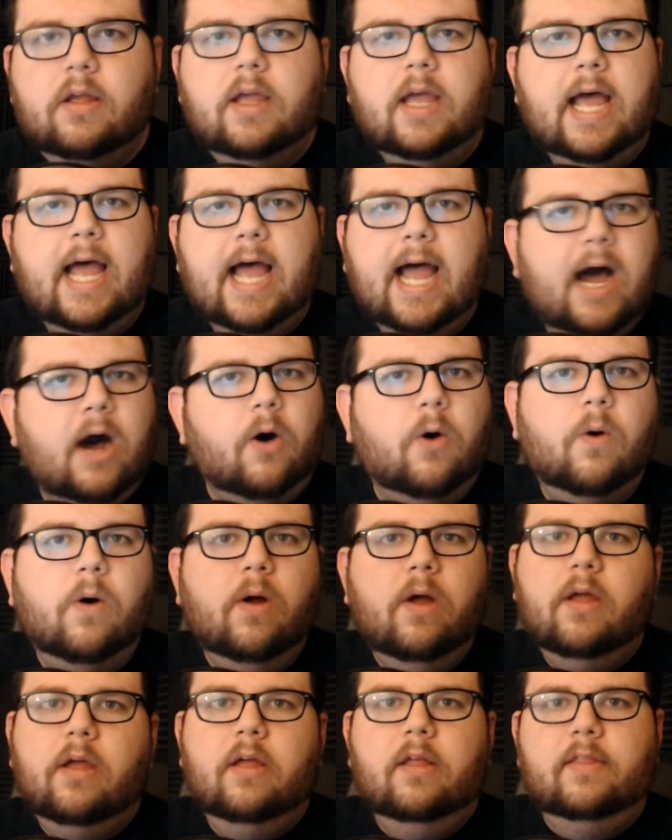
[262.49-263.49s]
How?
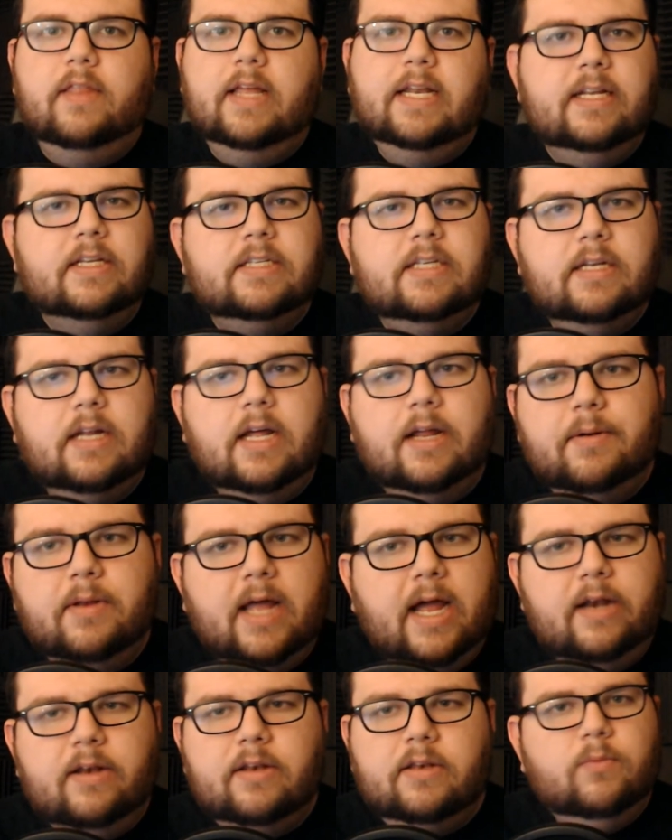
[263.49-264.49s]
That doesn't
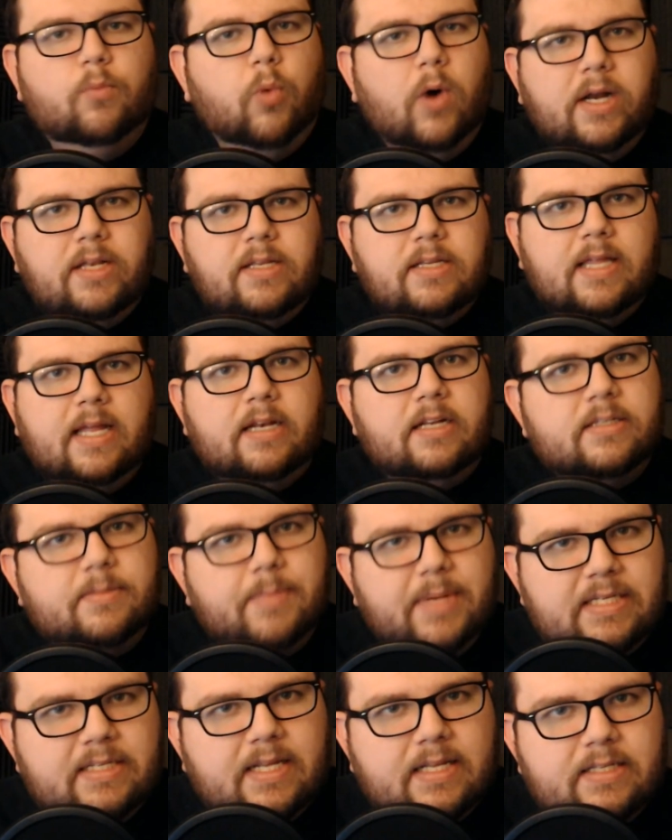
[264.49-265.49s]
that doesn't
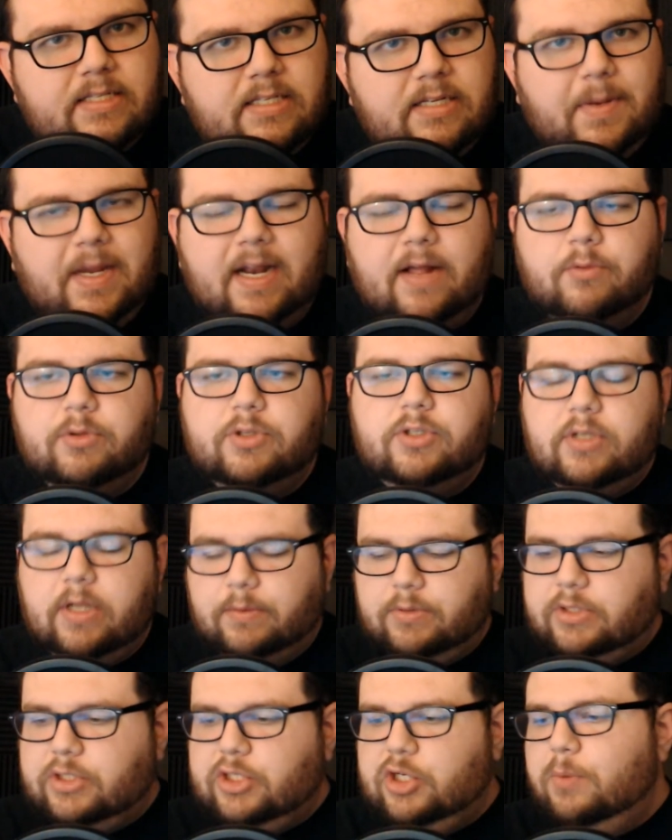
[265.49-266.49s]
make sense to me. And I
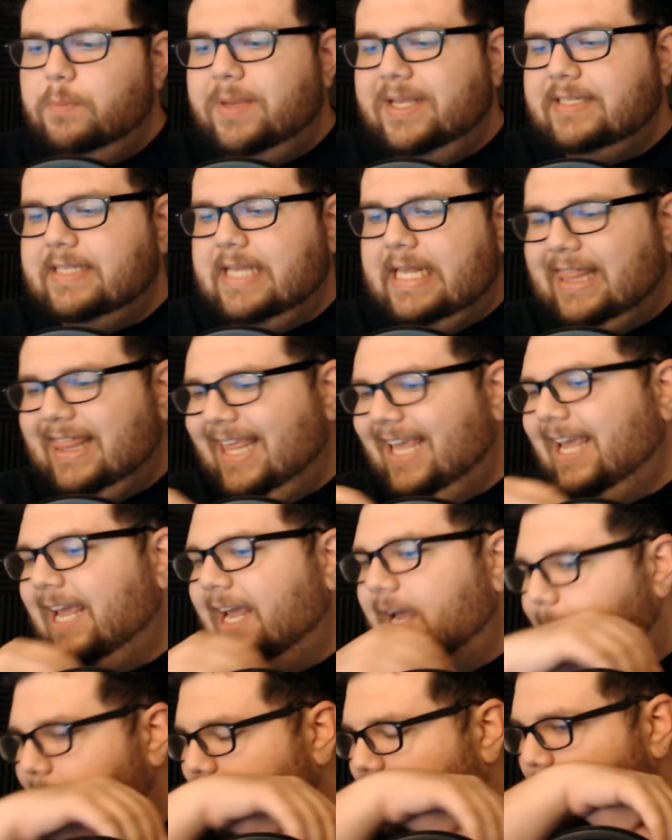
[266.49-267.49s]
was too busy thinking
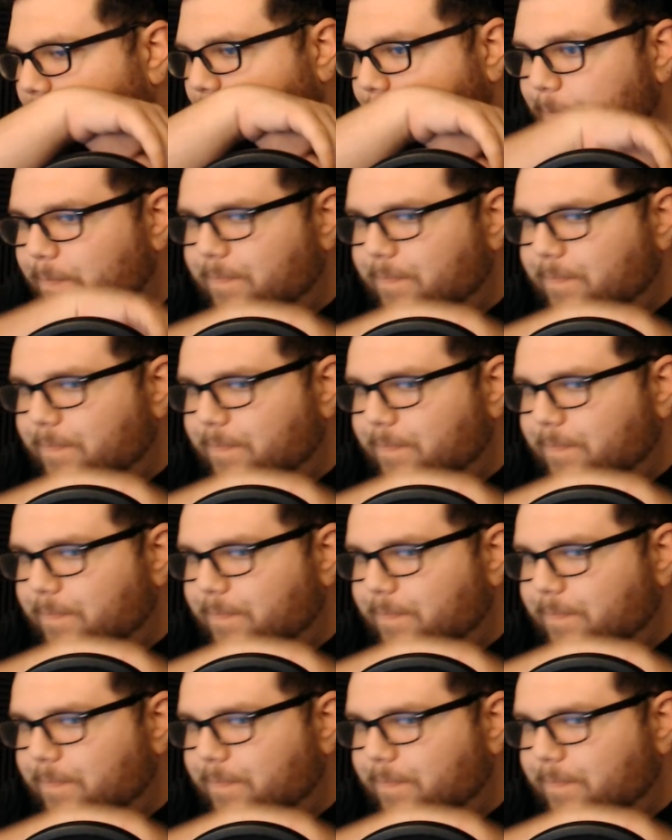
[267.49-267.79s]
about